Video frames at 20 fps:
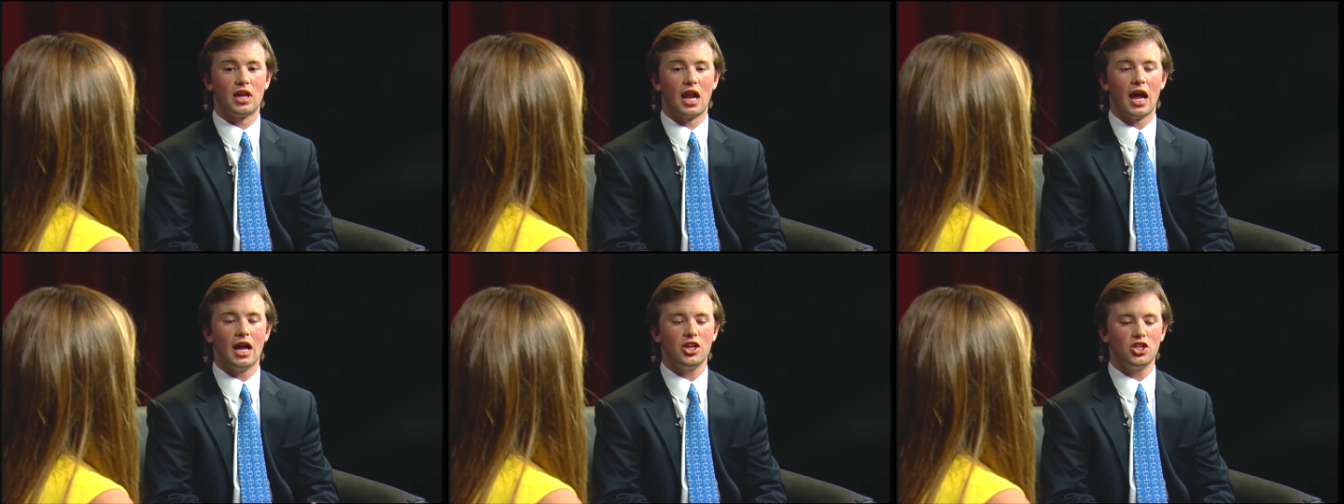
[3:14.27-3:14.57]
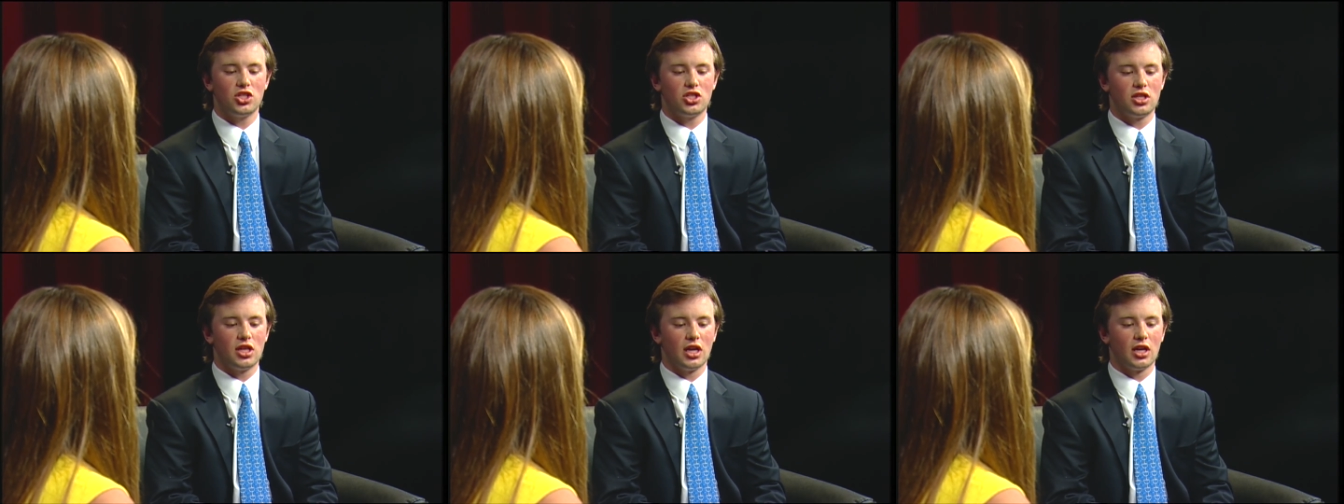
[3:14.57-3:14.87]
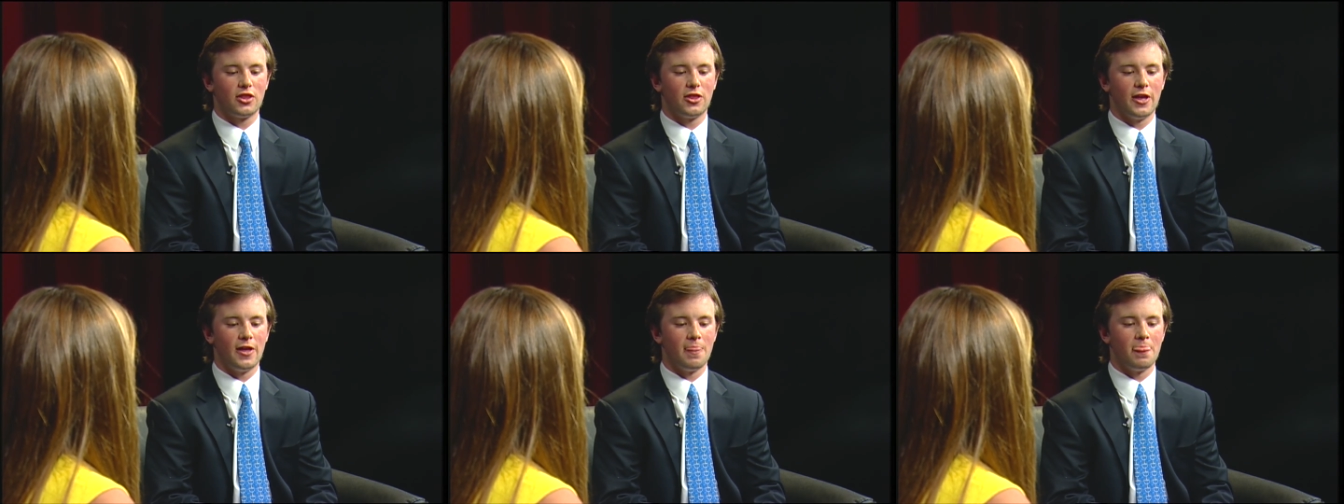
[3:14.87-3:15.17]
I just think
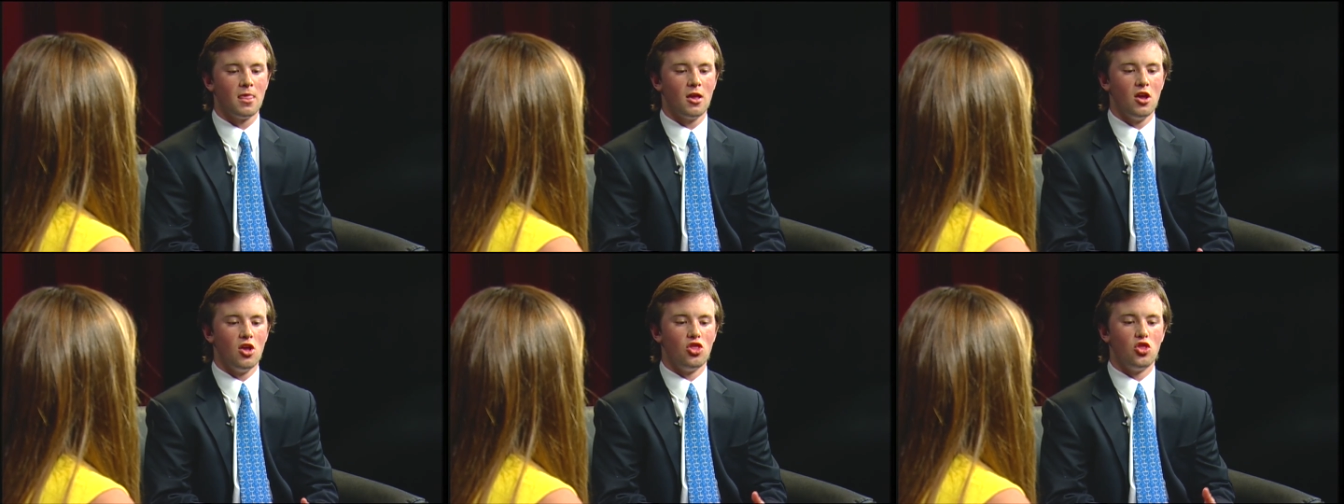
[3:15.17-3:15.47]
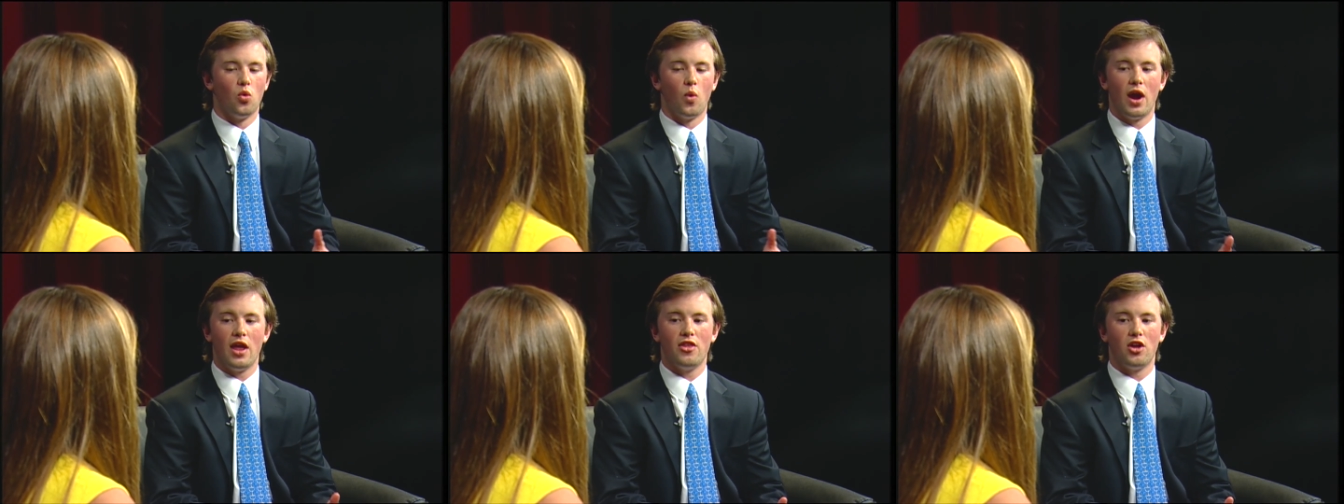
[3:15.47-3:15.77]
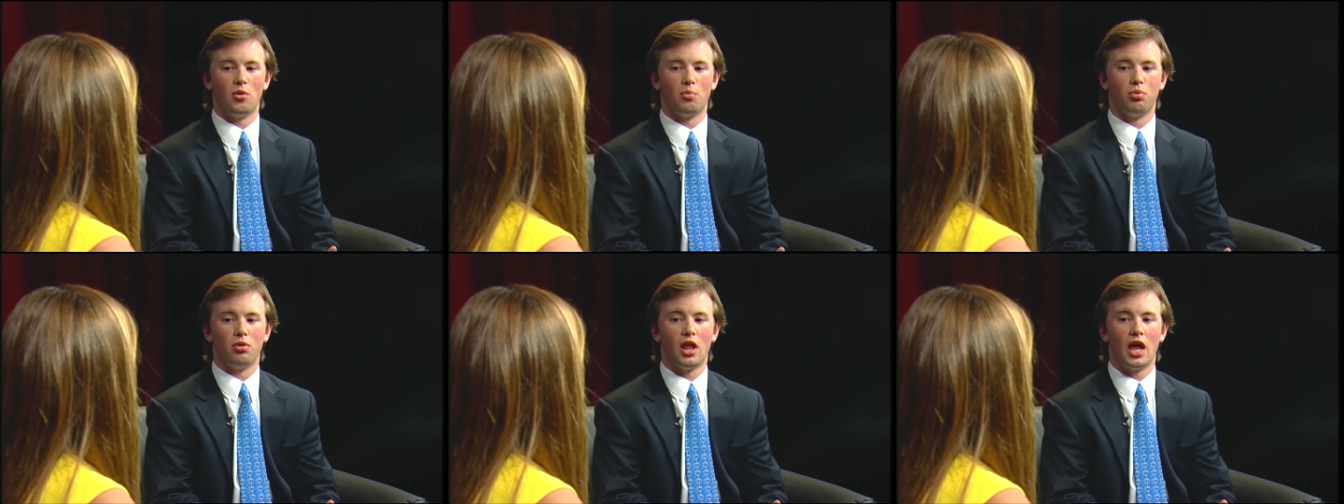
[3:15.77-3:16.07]
that the way they're
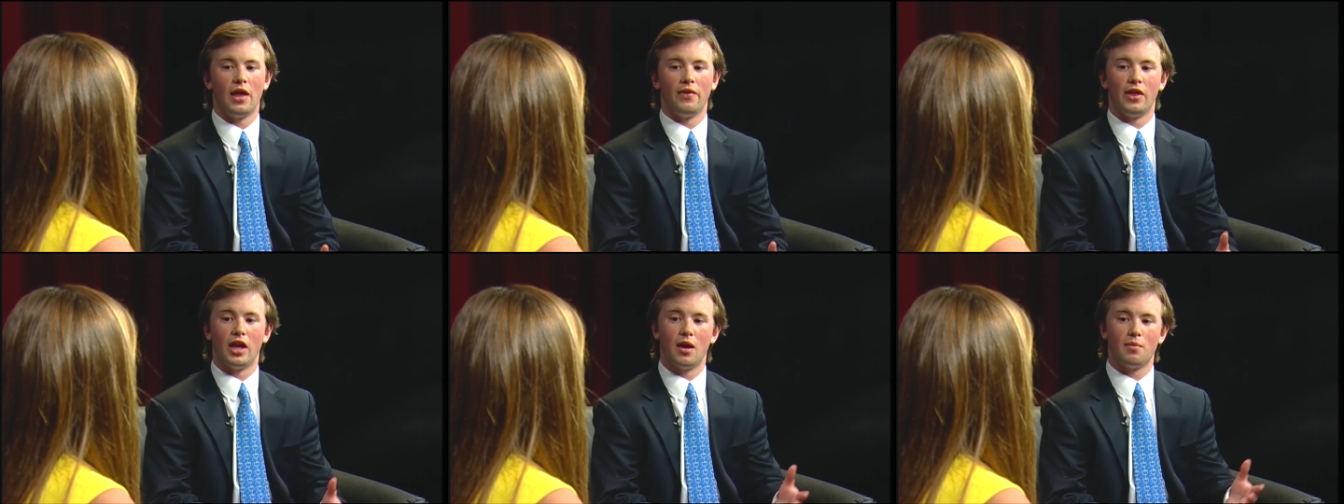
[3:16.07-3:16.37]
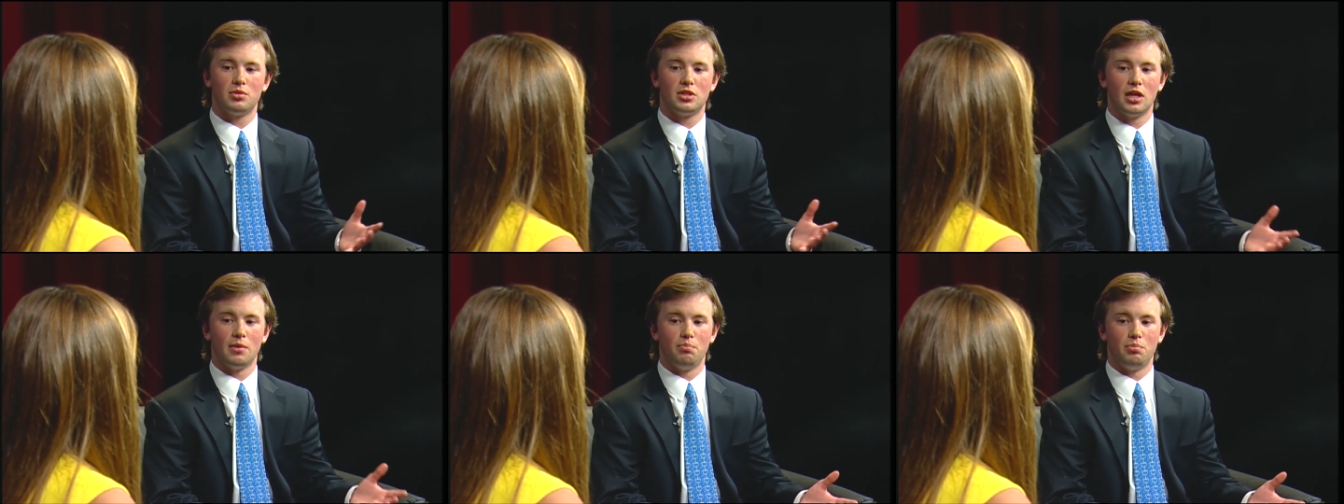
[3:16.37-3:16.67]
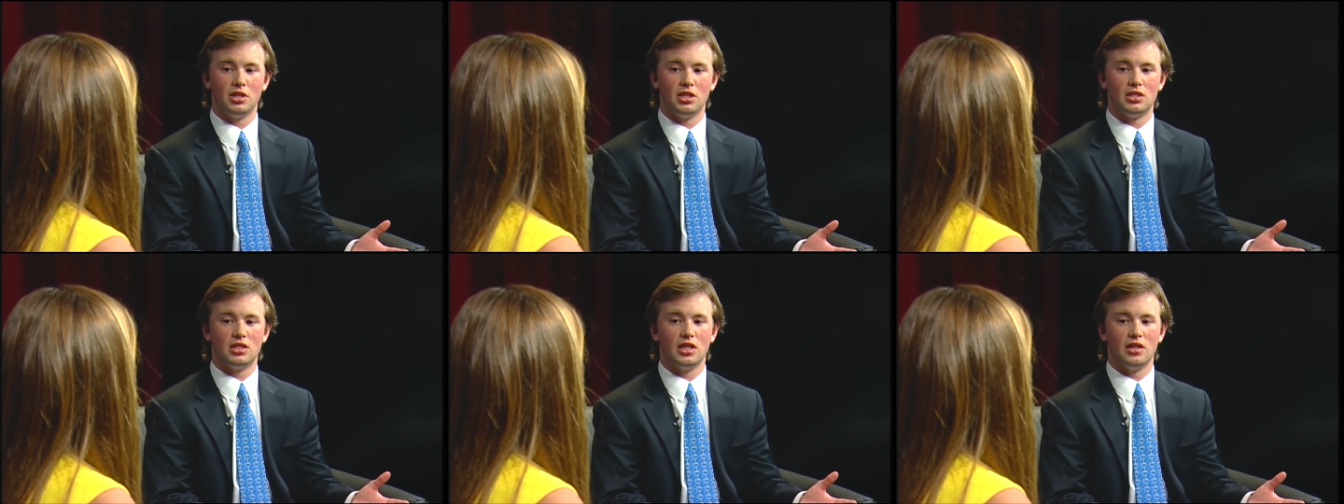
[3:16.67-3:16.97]
playing, they upset
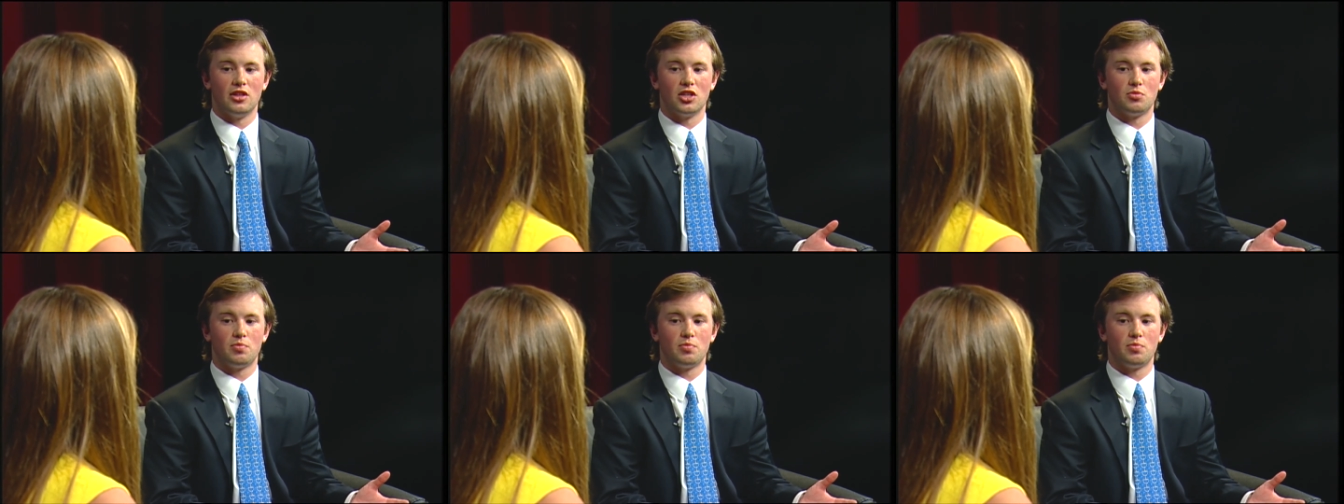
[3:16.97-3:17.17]
BC this